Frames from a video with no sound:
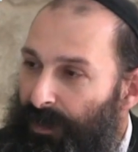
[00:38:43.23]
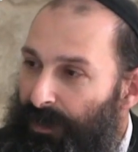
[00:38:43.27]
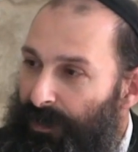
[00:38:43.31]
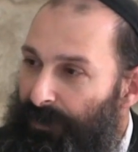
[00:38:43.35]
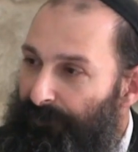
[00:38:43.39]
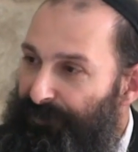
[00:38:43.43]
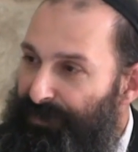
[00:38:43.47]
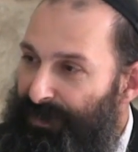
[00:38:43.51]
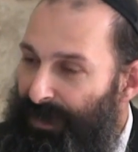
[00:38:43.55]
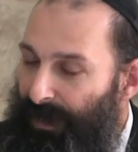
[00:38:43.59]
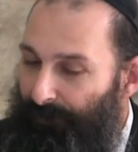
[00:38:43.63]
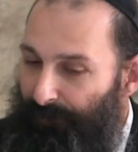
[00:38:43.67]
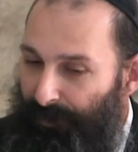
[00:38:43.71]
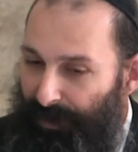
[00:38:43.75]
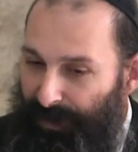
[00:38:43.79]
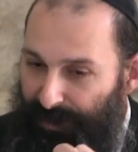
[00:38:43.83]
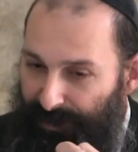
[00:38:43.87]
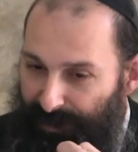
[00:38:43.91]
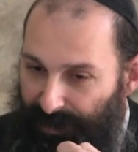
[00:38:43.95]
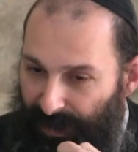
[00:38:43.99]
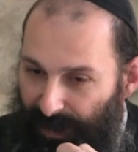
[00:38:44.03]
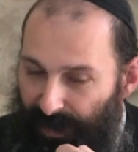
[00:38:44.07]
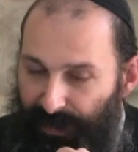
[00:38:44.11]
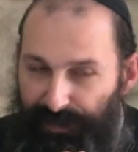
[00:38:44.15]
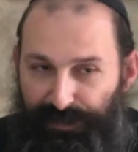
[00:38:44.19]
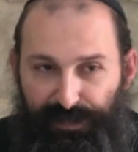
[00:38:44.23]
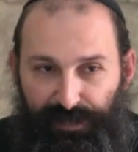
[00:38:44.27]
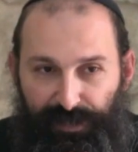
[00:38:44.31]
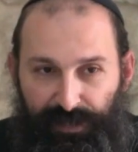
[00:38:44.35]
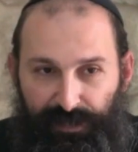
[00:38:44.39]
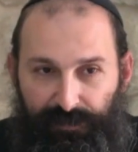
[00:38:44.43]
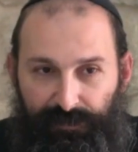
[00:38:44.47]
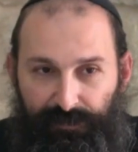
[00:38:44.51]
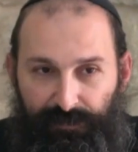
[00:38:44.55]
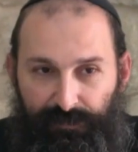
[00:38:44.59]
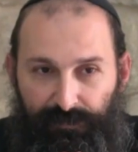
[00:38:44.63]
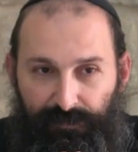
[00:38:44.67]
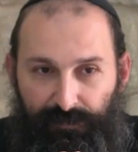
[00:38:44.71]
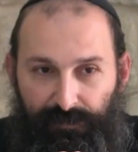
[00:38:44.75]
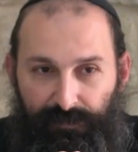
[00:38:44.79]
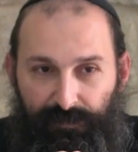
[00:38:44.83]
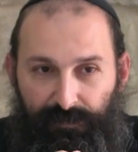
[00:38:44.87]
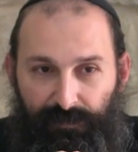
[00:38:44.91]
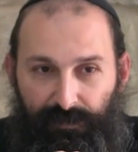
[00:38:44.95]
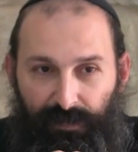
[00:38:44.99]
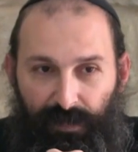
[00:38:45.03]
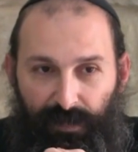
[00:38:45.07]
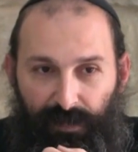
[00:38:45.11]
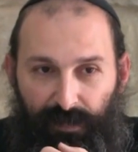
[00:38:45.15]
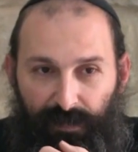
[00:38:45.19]
If somebody is a chasid,
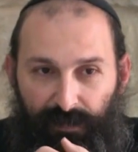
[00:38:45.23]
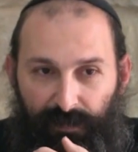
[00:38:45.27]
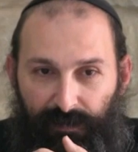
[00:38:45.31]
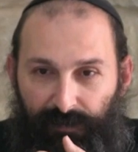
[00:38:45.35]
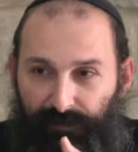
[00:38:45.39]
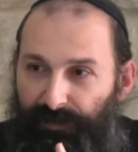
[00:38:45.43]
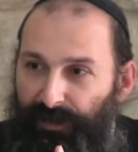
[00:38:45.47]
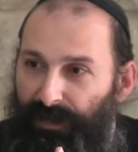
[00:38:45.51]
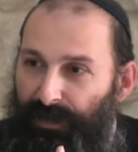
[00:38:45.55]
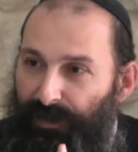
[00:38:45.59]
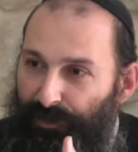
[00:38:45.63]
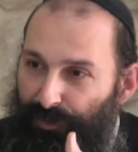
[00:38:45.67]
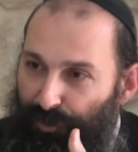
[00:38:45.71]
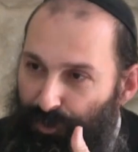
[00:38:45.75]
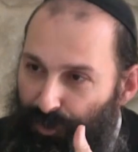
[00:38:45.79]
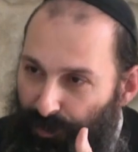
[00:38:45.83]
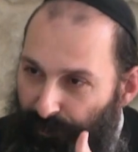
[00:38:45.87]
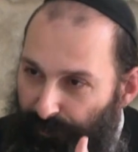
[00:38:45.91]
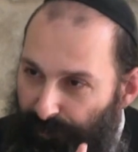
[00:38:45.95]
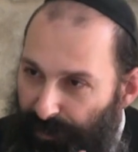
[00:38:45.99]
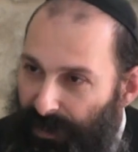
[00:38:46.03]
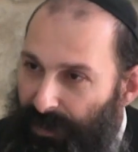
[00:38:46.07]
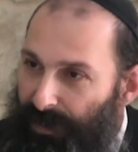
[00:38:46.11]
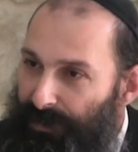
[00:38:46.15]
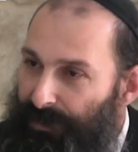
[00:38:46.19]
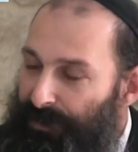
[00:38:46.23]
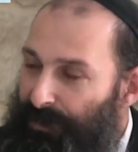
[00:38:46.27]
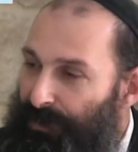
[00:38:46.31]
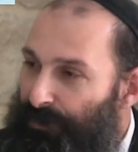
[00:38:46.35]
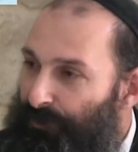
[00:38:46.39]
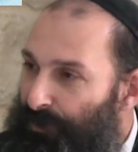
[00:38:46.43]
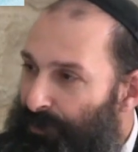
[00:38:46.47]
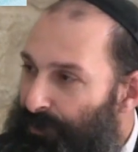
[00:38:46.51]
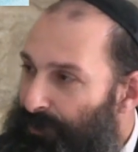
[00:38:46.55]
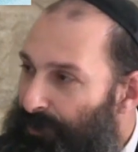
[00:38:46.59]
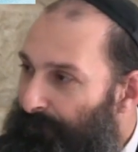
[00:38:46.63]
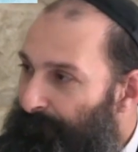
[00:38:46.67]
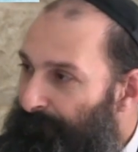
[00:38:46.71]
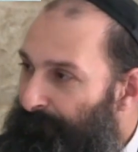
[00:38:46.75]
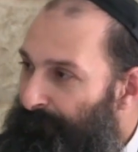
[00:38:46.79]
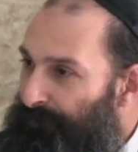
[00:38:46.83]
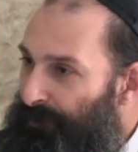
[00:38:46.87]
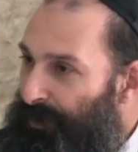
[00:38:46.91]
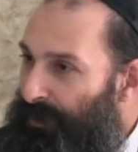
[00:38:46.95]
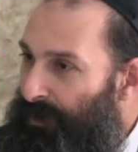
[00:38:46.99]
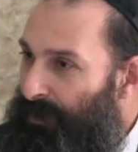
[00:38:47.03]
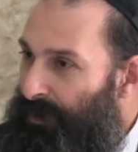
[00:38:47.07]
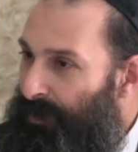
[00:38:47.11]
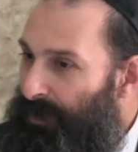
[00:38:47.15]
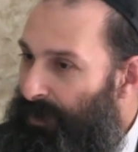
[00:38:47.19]
then you should be chasid with him.